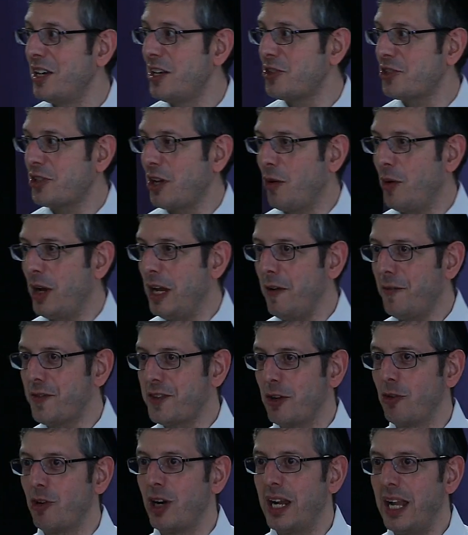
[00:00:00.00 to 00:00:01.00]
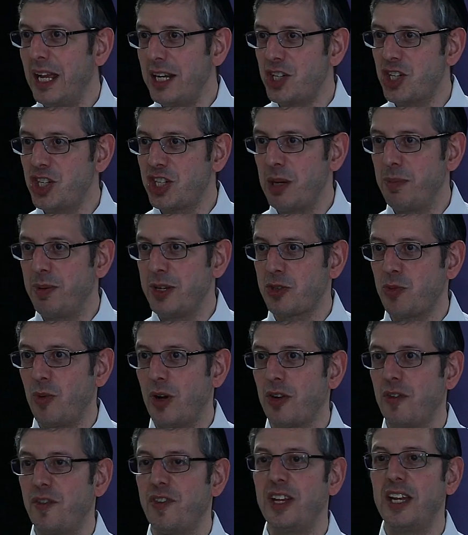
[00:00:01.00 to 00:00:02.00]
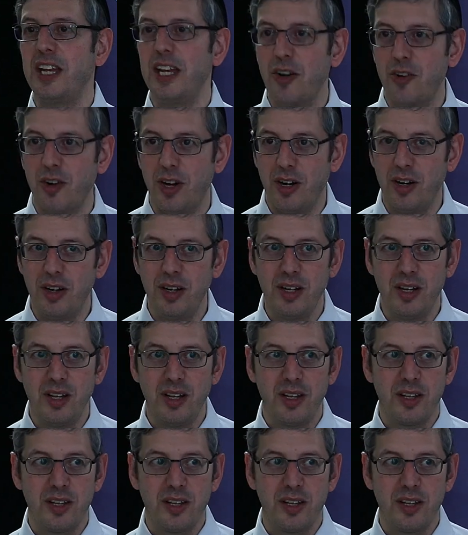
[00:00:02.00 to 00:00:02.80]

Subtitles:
So if the relationship is one of Yira,